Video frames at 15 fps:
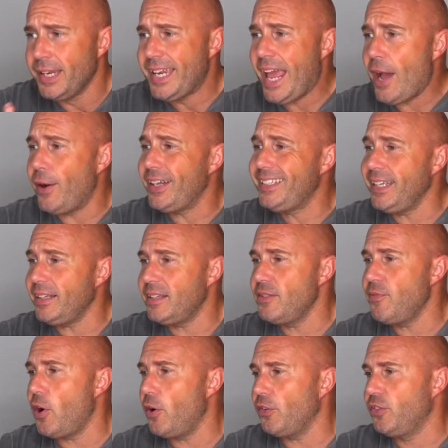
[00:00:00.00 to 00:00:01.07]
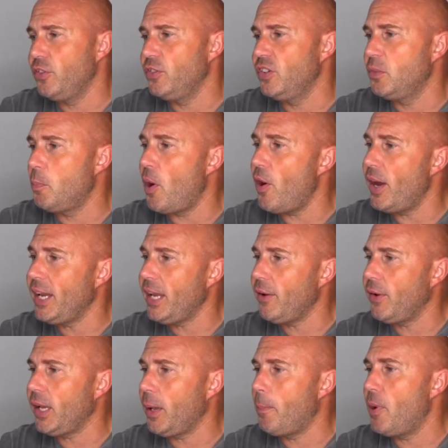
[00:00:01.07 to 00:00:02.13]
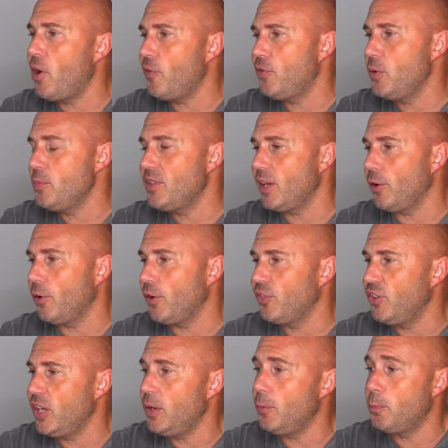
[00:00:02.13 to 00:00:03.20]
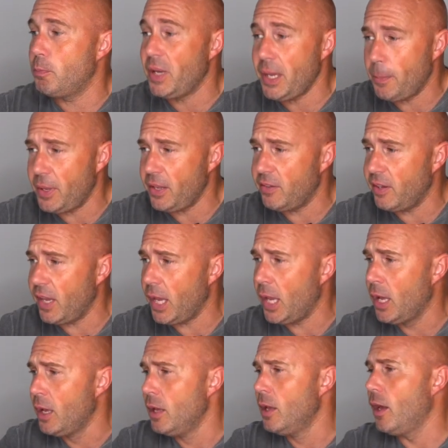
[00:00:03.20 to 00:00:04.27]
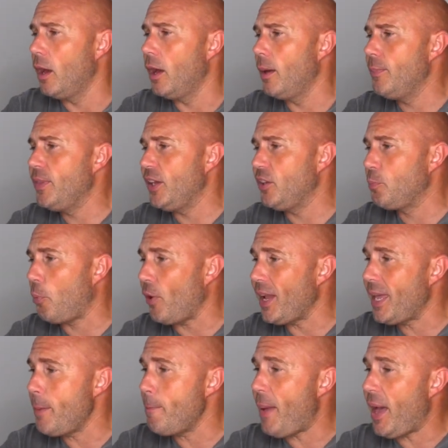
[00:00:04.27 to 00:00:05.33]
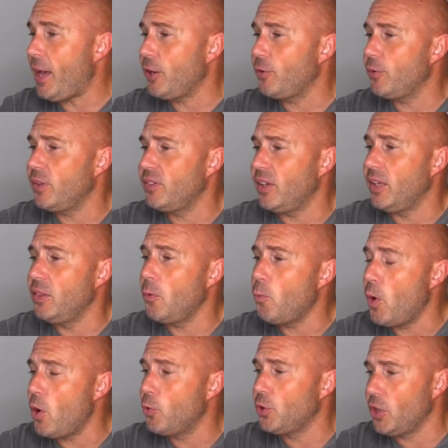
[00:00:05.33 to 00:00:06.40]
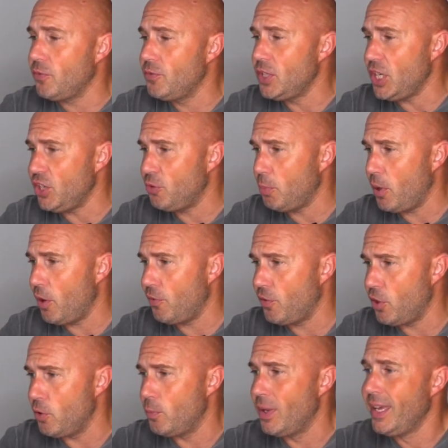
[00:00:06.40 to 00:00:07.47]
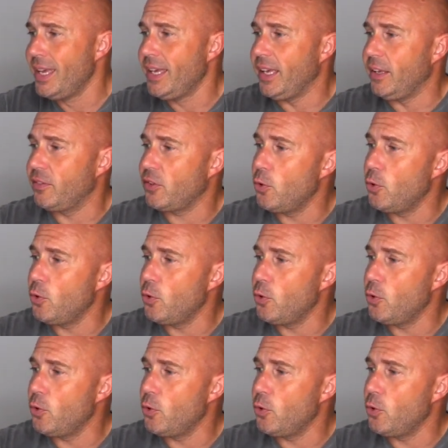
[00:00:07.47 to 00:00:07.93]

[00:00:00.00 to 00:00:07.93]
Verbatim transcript: Now, Addictive Arts uses pioneering perfume technology, P P T, um, that is breaking boundaries in the world of niche perfume. It's